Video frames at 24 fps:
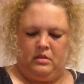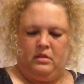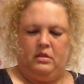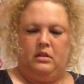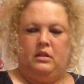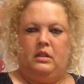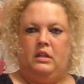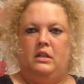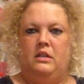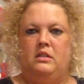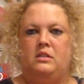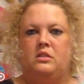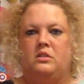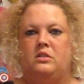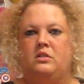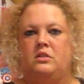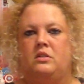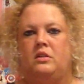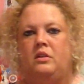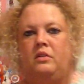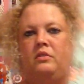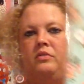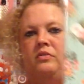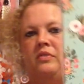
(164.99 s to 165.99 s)

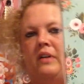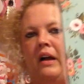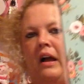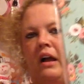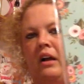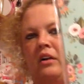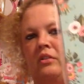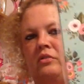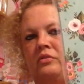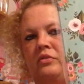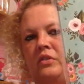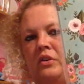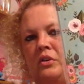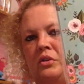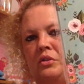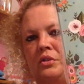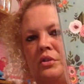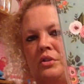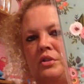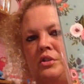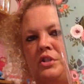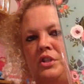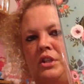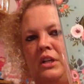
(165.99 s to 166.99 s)
these file
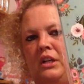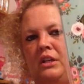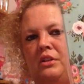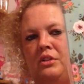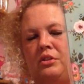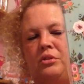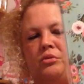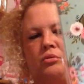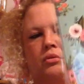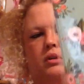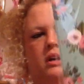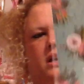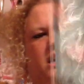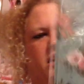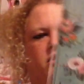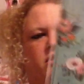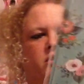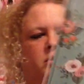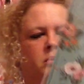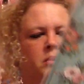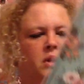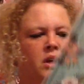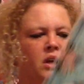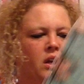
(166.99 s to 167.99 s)
folders. You get three of
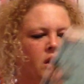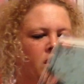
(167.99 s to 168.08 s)
them.